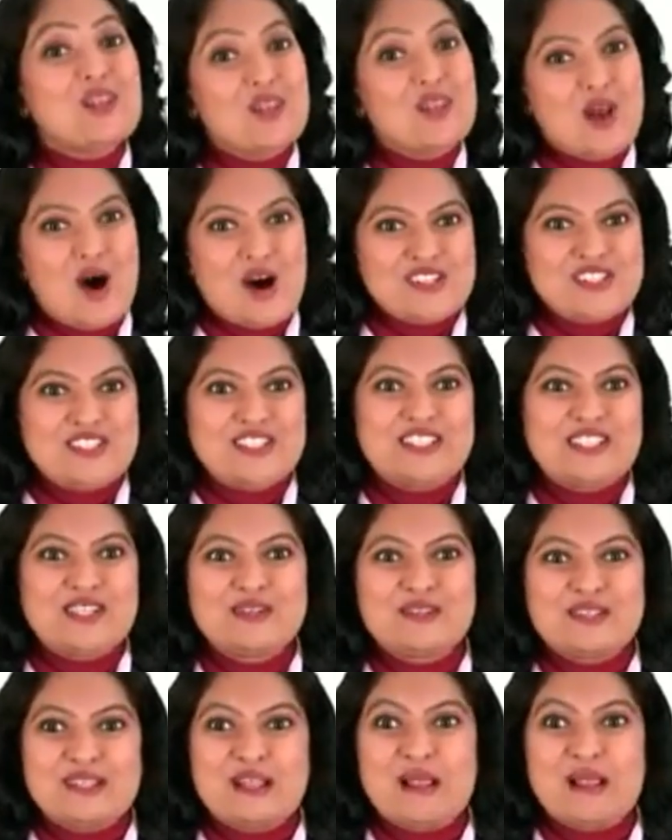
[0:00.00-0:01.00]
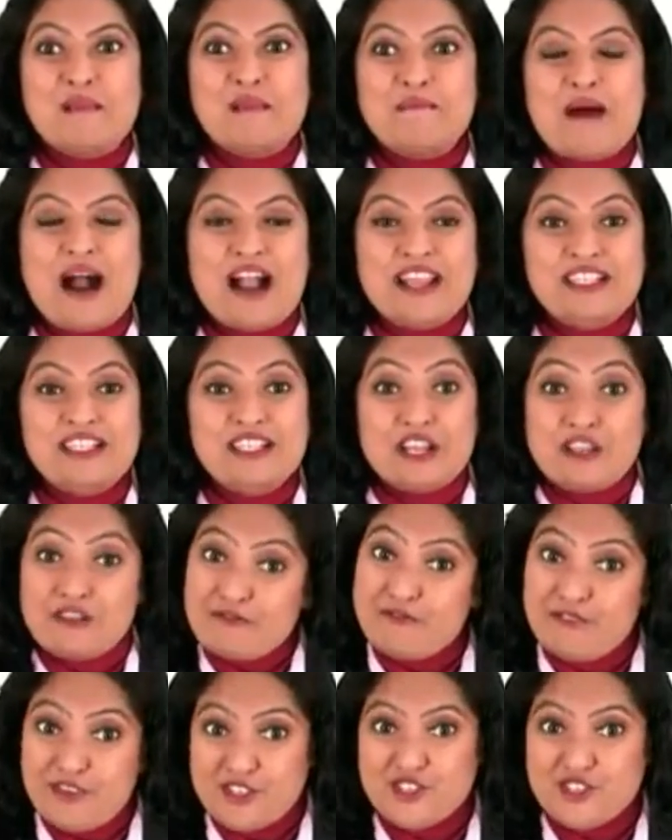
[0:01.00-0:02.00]
longitudinal binary
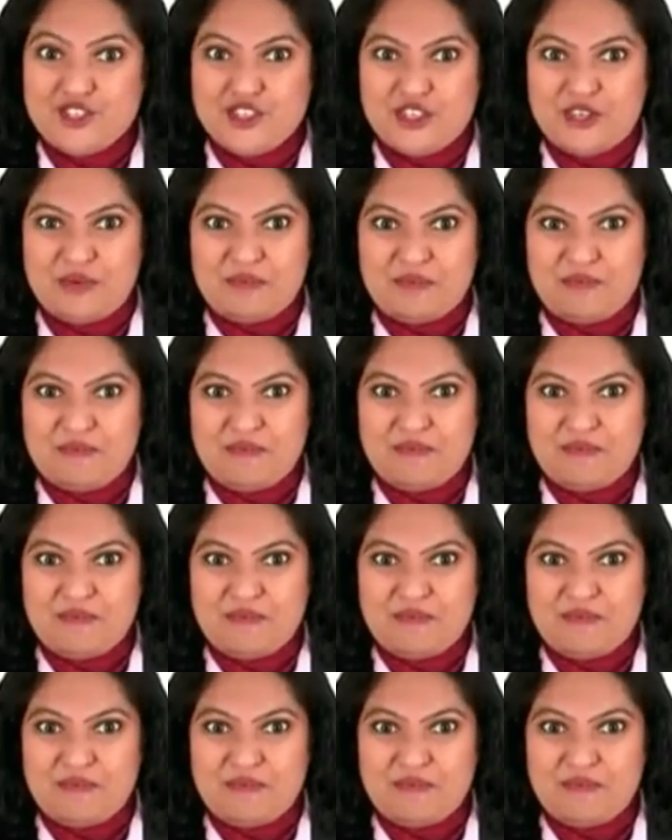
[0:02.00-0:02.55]
fission.